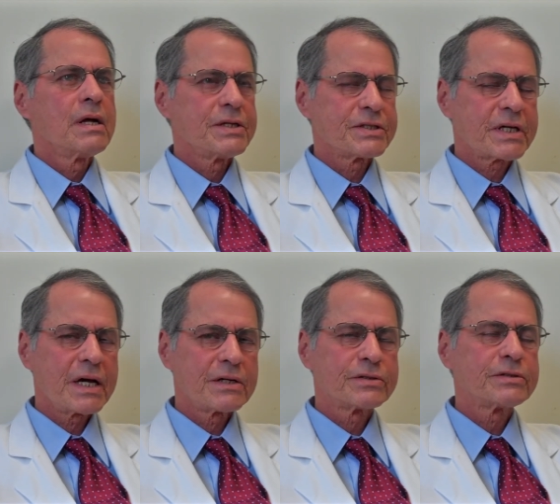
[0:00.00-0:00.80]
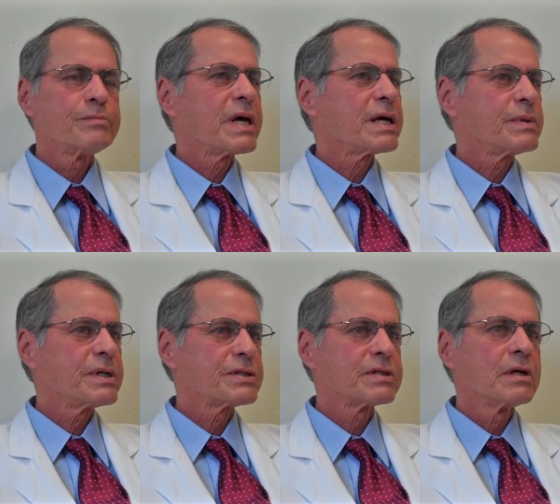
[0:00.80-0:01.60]
It's hmm. catered to
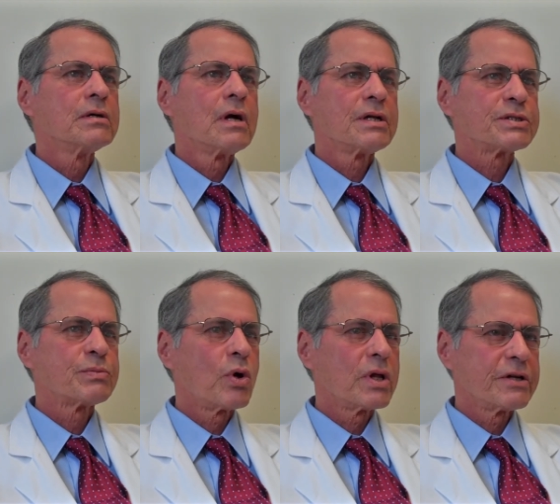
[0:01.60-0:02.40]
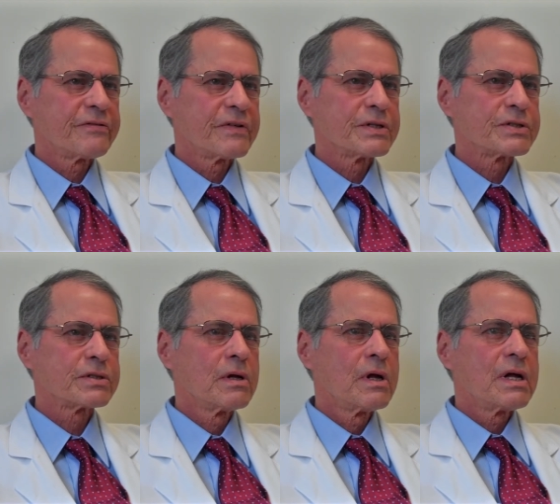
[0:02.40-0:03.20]
babies, small infants.
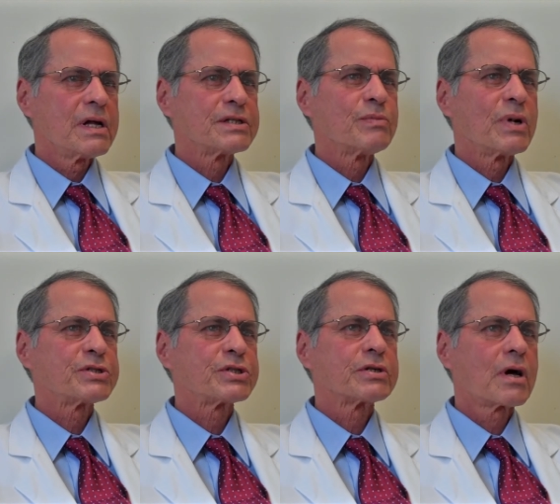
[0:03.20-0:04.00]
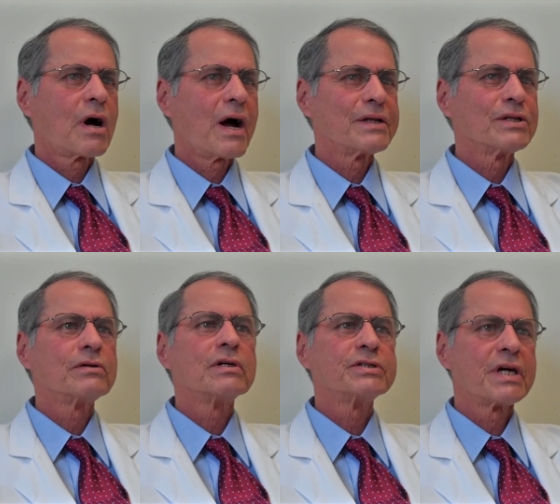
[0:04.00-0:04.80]
It's much
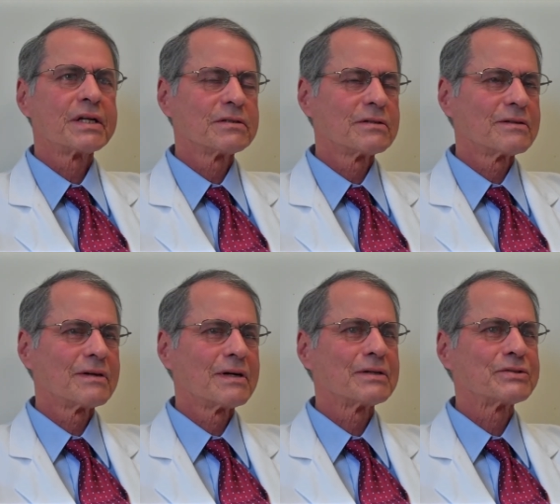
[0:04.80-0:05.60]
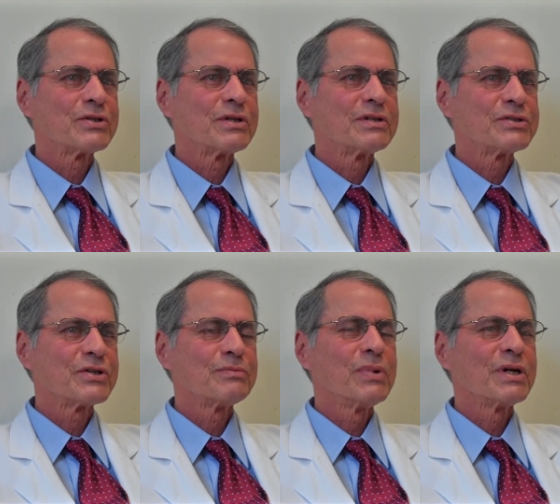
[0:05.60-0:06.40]
kinder and gentler to the, to
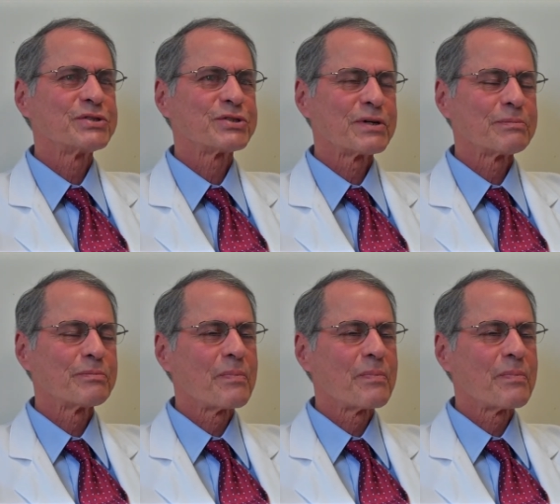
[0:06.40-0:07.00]
the bloodstream.